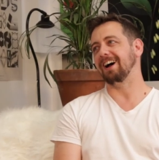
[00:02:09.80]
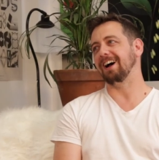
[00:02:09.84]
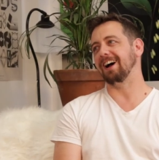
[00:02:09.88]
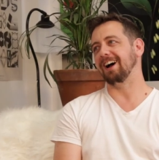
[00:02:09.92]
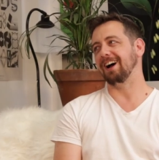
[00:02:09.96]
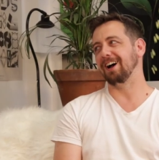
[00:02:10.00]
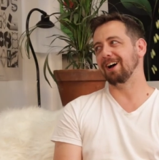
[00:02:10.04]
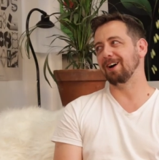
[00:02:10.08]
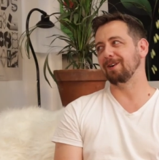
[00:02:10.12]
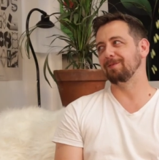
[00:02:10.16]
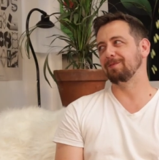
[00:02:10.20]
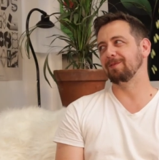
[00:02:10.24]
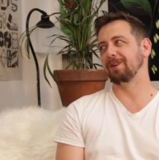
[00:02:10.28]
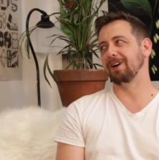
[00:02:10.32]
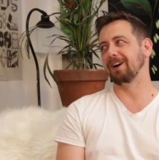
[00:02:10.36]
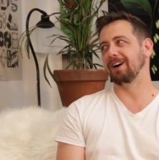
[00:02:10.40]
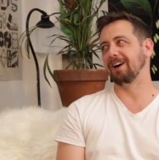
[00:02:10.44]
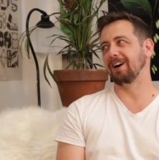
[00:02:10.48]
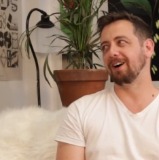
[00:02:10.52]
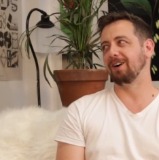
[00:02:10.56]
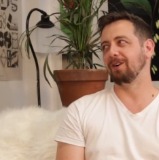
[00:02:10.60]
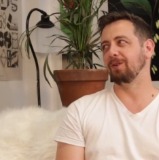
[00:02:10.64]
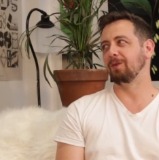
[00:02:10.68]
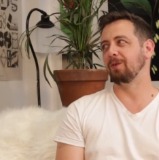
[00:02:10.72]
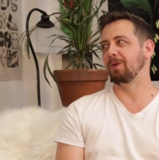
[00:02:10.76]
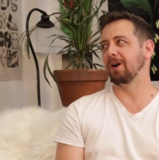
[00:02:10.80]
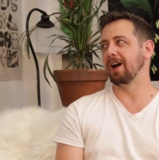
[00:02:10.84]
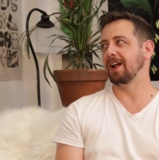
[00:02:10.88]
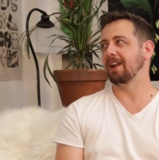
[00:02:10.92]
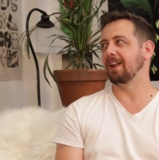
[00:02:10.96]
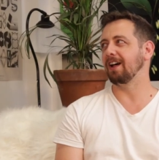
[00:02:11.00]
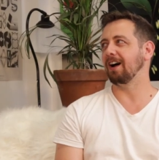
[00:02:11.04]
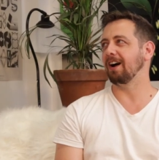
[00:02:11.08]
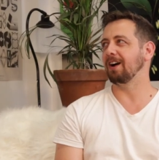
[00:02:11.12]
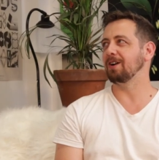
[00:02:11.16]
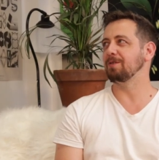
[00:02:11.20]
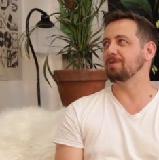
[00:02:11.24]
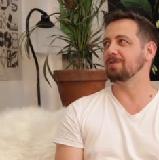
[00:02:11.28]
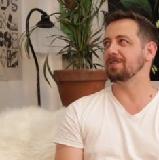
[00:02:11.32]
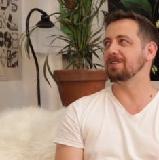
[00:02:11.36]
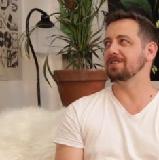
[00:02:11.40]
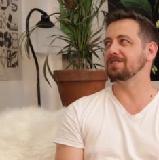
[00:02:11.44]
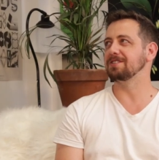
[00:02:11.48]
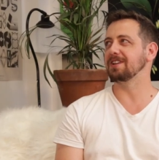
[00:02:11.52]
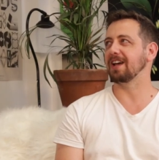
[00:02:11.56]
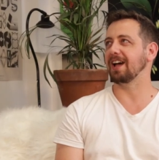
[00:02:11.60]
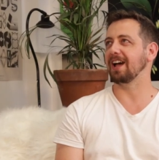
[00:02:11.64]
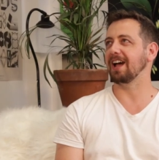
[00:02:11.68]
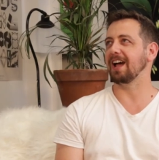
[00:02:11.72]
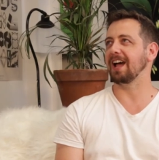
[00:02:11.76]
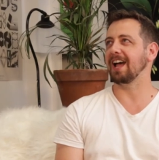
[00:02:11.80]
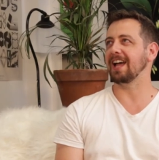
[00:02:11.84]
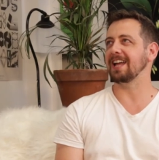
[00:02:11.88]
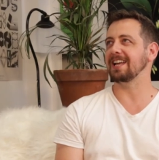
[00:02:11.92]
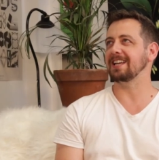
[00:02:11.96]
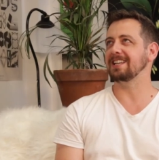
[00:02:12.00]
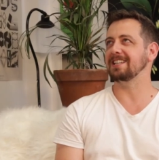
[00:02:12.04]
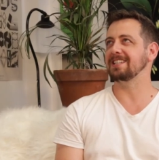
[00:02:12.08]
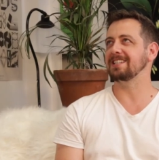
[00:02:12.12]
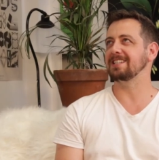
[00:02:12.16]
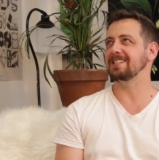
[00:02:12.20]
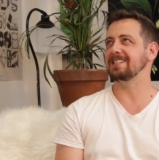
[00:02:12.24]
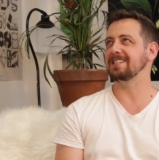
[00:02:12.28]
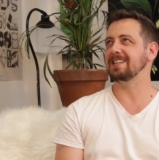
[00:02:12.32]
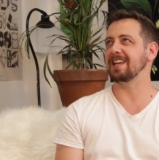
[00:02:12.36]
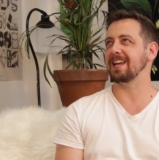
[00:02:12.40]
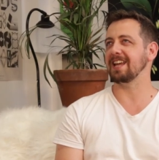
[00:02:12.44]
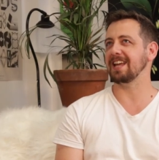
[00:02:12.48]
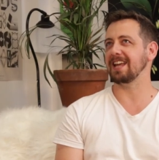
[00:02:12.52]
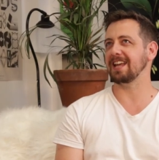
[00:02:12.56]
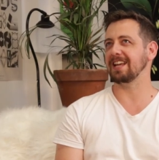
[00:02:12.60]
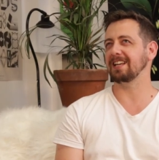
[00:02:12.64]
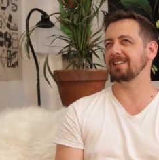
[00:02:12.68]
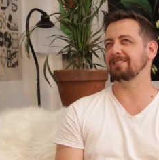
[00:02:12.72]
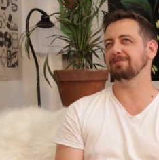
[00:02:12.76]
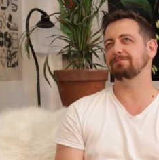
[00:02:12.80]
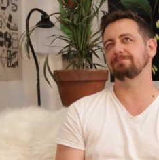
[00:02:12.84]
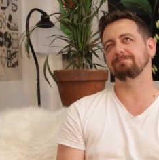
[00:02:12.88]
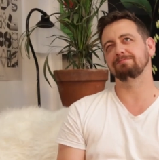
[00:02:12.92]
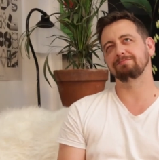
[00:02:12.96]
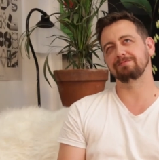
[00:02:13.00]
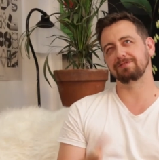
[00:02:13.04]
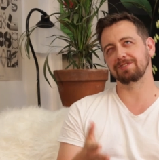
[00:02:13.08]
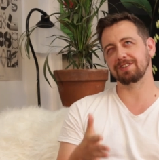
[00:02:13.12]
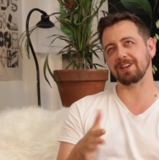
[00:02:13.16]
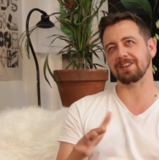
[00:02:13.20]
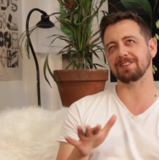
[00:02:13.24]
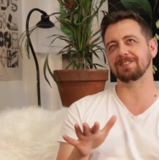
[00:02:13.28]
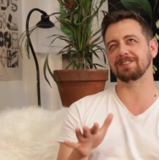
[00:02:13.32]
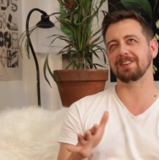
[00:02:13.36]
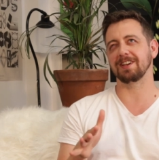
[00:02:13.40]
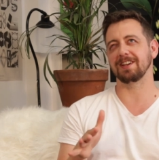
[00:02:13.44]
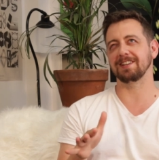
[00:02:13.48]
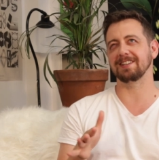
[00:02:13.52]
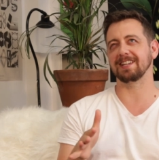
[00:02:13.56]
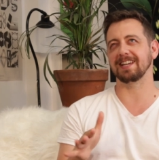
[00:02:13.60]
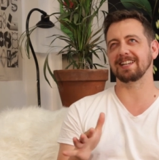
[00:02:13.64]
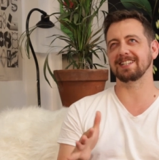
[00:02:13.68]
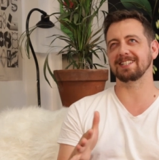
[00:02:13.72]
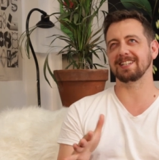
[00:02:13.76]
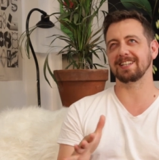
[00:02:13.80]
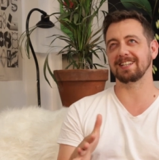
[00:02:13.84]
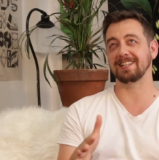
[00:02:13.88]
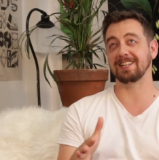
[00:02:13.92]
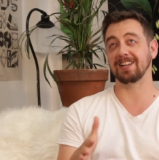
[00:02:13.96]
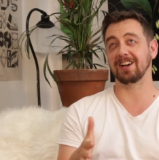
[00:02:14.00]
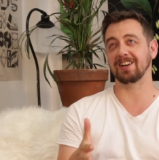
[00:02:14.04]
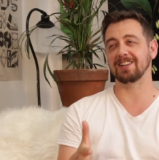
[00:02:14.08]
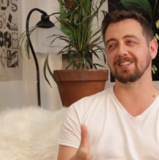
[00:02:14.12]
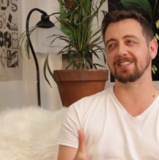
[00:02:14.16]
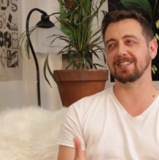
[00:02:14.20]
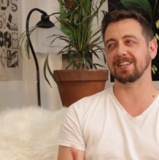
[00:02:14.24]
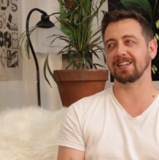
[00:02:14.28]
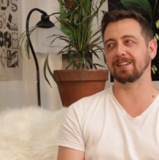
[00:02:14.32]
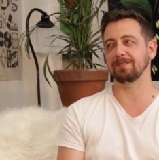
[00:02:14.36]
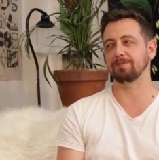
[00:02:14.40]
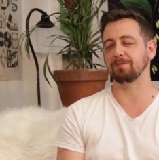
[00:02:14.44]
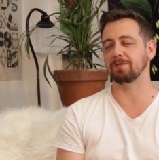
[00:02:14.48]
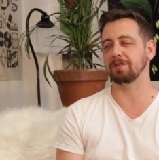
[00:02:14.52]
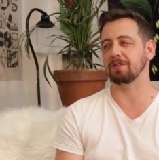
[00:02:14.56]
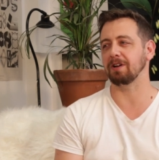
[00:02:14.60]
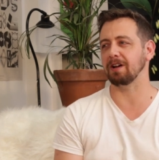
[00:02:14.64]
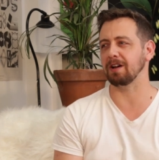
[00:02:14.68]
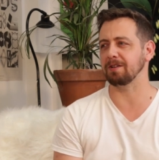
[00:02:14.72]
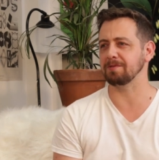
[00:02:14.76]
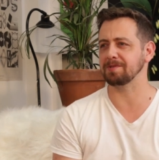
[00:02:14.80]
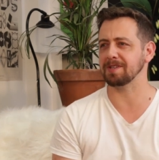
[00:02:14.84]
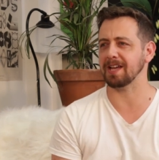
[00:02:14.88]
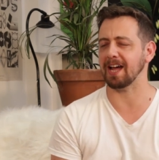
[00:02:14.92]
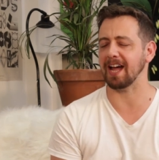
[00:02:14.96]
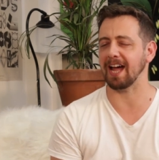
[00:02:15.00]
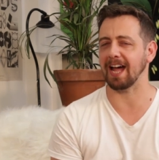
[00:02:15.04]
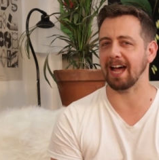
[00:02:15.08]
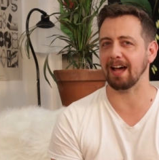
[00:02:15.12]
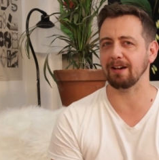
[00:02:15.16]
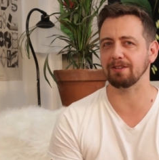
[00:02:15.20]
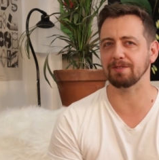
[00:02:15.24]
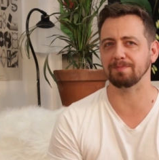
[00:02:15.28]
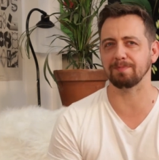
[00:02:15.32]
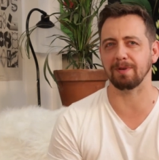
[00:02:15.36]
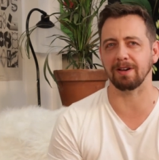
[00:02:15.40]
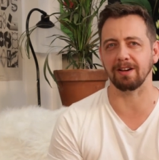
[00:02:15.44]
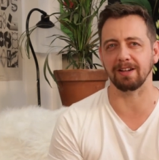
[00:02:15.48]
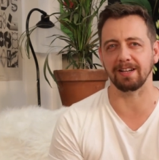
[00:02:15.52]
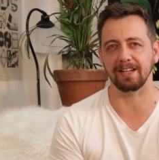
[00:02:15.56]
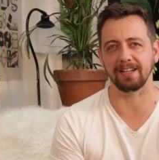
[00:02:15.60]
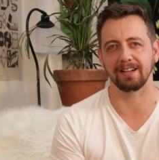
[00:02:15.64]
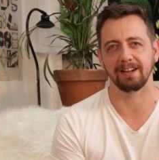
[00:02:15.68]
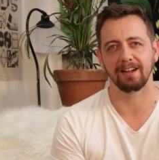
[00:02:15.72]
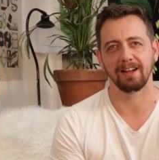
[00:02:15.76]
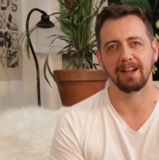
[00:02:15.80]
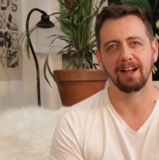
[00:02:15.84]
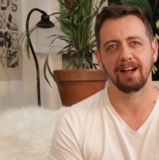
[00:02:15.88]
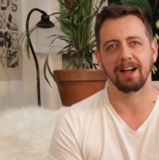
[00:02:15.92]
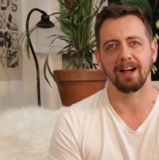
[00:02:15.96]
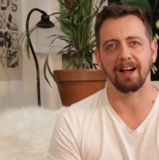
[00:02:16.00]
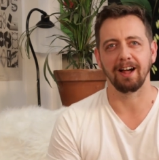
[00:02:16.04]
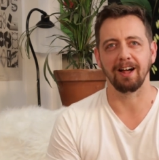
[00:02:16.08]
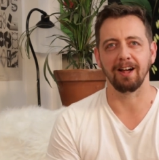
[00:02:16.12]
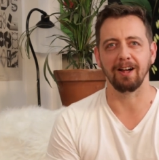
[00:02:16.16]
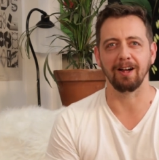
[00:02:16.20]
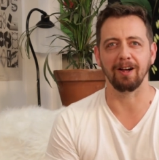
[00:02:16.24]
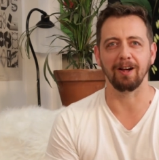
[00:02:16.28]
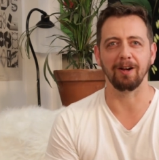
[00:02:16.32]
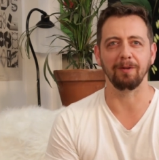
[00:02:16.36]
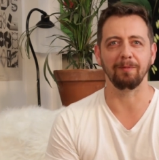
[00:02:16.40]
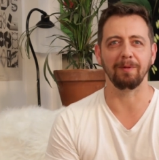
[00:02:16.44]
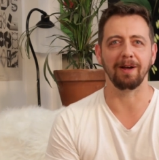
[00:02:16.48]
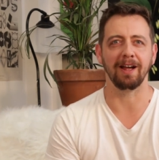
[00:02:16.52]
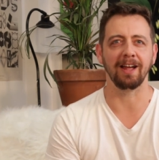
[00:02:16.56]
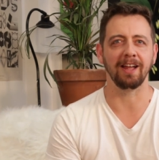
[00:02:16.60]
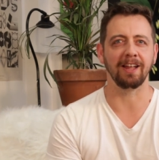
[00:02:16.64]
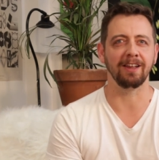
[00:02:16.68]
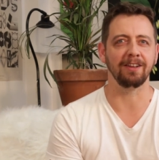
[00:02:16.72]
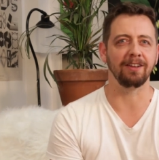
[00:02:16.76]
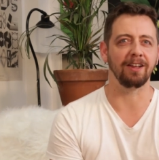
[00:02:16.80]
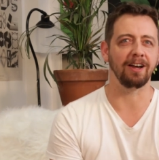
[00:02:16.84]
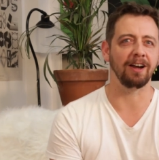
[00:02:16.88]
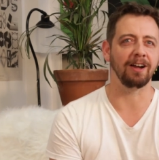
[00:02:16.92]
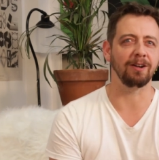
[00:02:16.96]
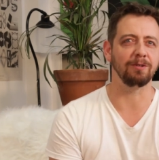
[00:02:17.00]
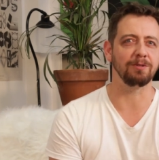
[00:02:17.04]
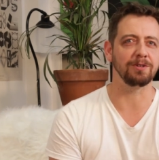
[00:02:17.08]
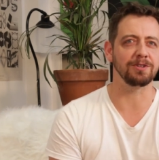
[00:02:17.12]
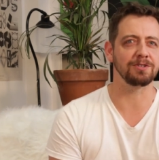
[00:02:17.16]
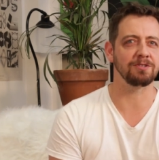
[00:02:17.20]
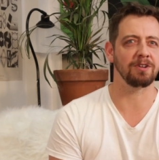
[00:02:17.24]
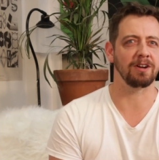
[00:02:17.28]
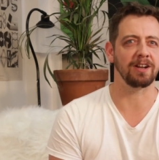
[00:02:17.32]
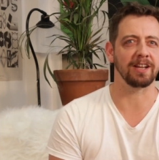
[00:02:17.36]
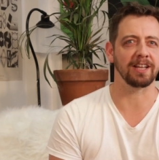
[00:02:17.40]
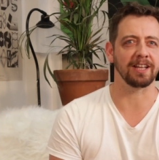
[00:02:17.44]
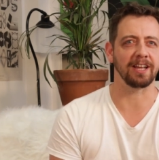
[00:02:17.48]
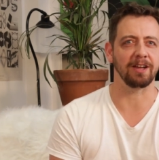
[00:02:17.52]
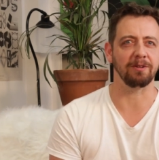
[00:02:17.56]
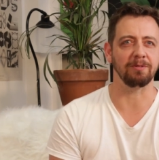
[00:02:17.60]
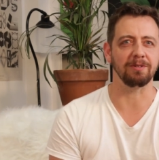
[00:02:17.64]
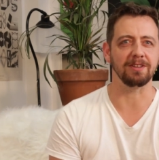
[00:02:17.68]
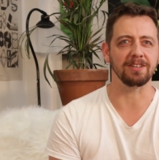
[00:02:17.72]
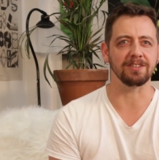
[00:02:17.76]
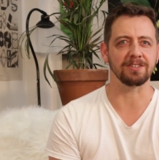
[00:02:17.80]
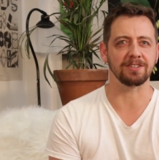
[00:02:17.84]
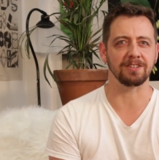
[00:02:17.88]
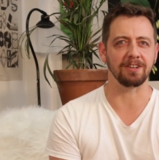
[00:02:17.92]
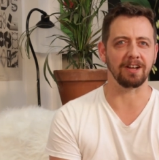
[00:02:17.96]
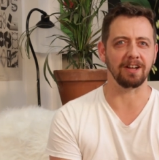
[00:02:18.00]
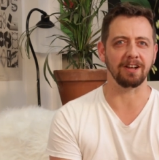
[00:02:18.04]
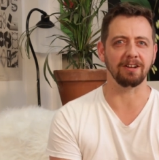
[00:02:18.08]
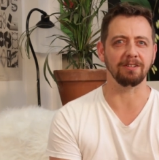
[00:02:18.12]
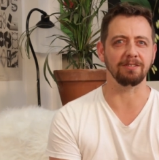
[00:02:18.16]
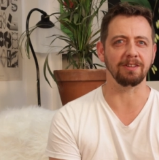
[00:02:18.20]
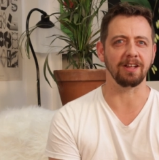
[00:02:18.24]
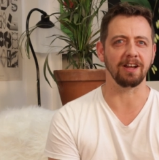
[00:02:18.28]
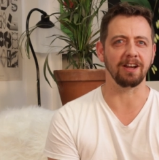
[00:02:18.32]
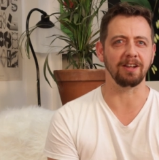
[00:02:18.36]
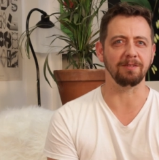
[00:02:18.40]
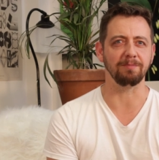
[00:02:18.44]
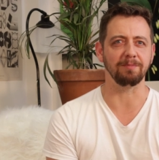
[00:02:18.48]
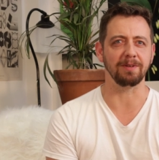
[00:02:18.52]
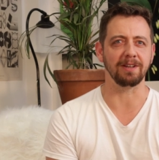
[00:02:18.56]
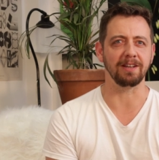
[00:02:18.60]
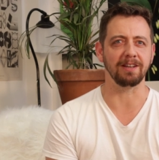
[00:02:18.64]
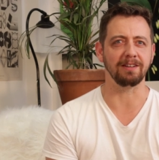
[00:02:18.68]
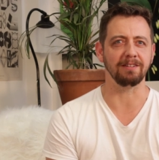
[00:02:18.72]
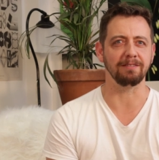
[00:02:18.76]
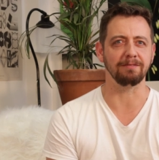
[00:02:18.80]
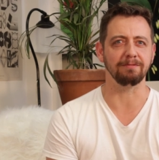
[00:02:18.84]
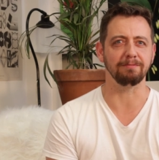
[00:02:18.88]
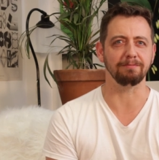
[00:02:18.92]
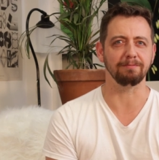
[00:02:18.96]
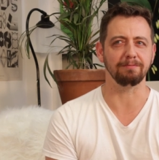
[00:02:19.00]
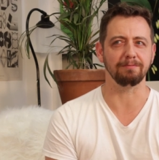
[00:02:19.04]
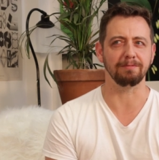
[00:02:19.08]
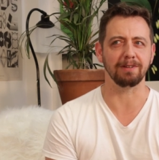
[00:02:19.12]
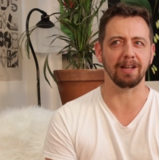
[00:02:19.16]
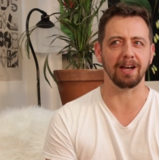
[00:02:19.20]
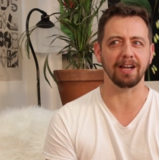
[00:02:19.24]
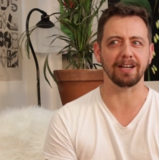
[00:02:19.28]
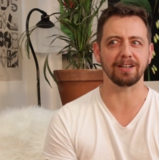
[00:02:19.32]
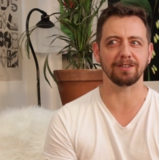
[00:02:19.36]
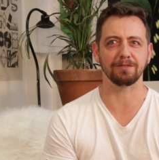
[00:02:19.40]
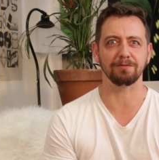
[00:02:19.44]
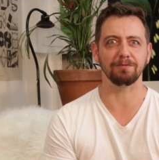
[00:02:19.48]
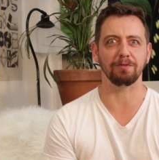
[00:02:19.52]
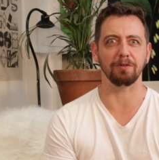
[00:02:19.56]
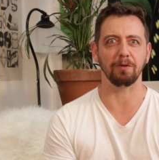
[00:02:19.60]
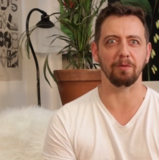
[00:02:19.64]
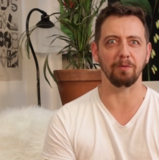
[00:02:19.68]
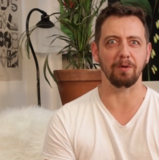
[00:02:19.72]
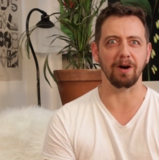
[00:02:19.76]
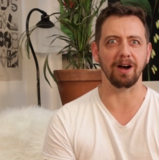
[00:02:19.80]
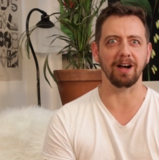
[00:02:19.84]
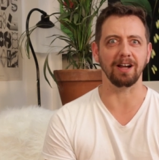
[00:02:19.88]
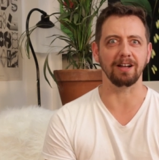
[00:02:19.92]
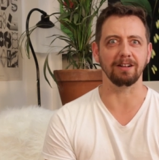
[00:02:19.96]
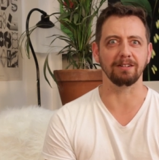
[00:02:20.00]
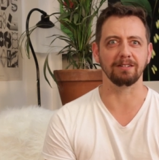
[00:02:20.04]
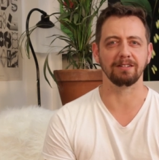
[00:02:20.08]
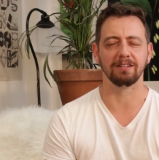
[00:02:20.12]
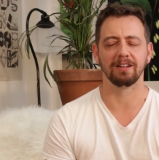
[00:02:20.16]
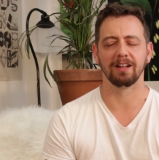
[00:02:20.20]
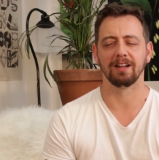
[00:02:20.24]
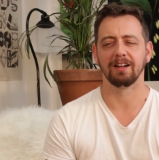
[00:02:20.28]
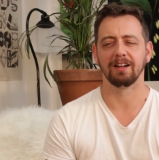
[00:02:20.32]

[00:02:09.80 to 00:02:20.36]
Um, when I was 18, just turned 18, 19, where I was at a house party um, and I was trying to get with this girl that I'd been liked for a while.